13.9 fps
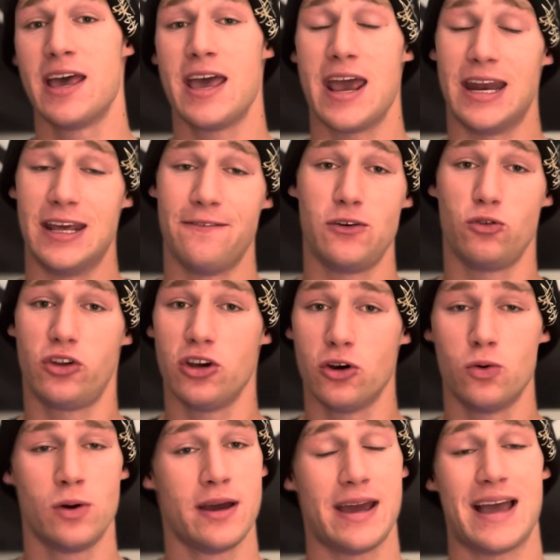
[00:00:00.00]
and if you
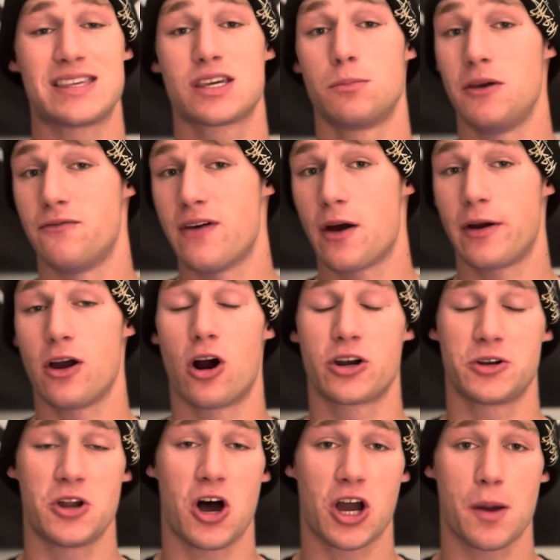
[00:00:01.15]
do, it's going to be very hard to
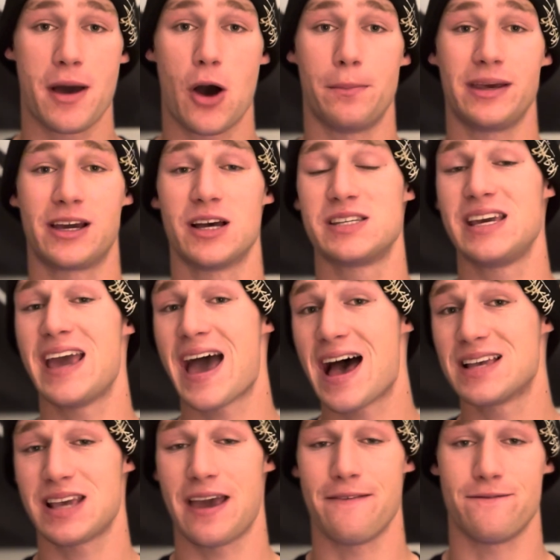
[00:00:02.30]
knock him out because he has
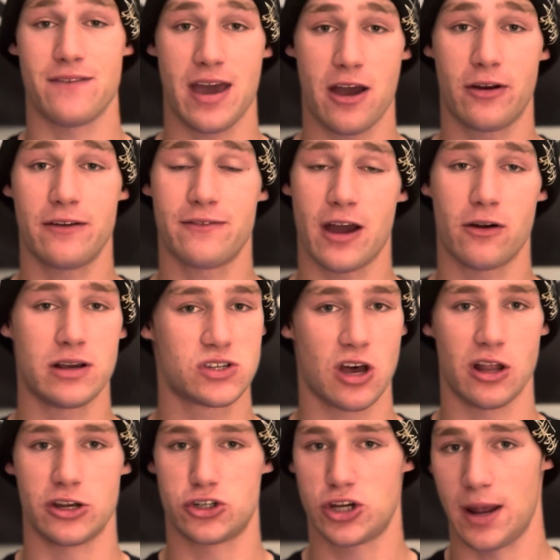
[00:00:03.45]
a very, very
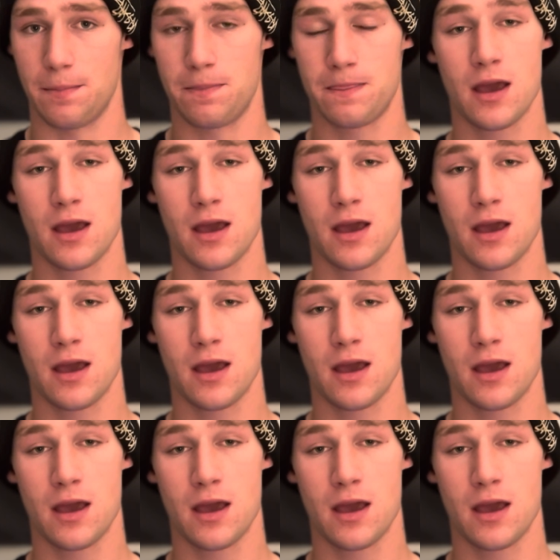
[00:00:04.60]
solid chin.